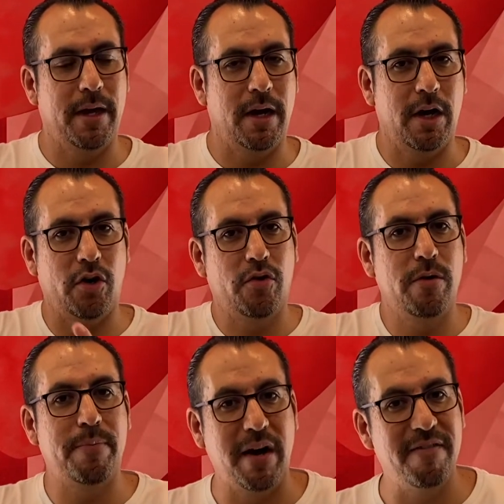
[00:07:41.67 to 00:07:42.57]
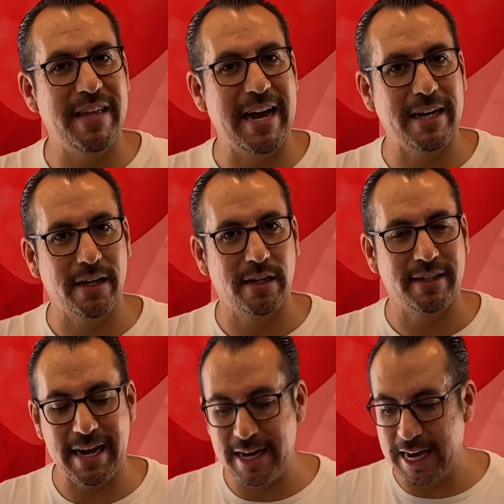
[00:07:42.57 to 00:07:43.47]
a group of that
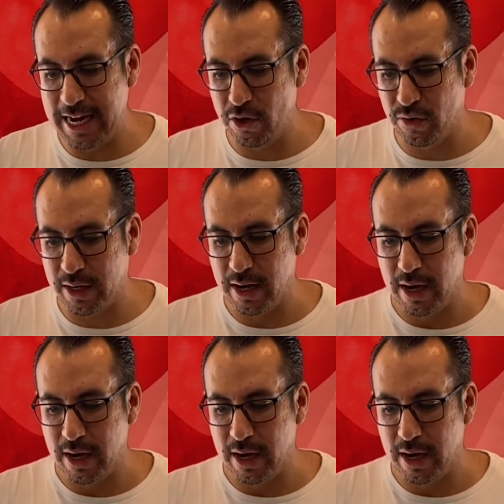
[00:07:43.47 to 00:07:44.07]
Sanhedrin.